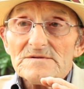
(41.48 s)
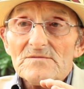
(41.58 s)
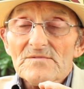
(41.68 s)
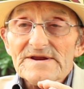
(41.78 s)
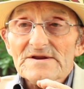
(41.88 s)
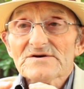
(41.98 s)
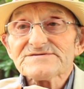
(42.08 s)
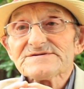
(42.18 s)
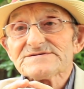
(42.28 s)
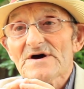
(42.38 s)
when he
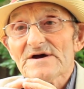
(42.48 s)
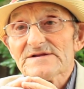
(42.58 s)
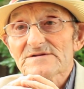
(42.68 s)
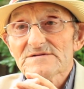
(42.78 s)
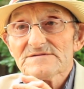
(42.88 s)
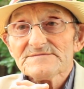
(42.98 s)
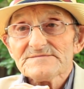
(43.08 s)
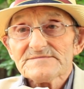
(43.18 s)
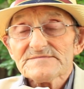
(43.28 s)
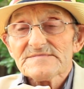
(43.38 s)
lost the title
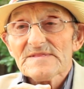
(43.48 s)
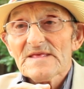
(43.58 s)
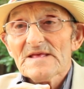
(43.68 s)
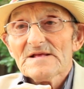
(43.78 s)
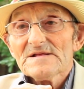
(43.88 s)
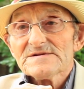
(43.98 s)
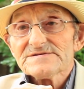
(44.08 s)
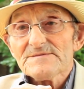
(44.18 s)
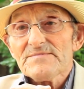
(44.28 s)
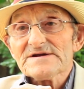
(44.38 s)

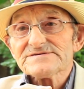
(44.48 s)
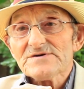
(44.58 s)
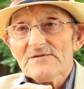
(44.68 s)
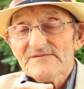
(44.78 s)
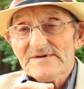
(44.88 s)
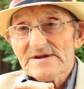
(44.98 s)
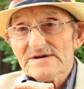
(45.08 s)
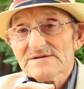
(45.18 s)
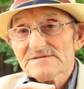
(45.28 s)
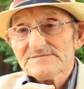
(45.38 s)
to Pancho
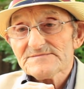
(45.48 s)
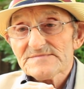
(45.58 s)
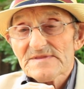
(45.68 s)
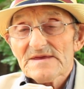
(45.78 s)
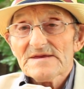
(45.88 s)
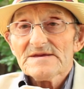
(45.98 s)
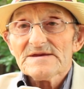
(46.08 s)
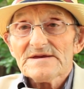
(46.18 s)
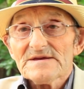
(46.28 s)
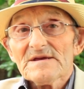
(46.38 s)
Villa,
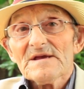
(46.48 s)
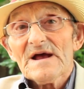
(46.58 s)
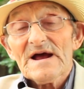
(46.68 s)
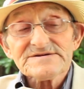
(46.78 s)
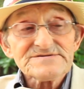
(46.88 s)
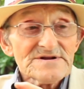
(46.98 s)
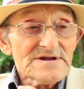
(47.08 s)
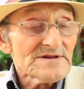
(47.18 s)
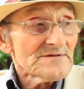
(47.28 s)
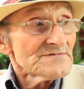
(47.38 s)

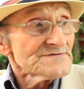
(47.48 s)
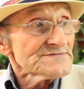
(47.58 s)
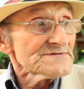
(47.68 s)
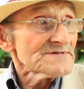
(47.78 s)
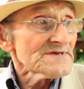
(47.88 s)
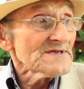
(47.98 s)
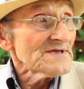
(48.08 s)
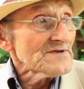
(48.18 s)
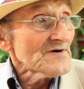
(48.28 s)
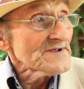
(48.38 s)
actually there was a thing,
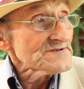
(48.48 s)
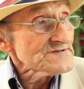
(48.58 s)
he got it